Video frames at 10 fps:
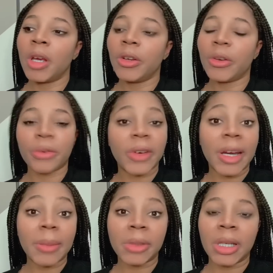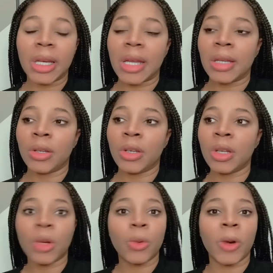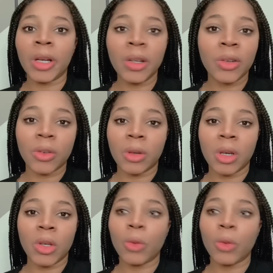your family and you didn't want to do it.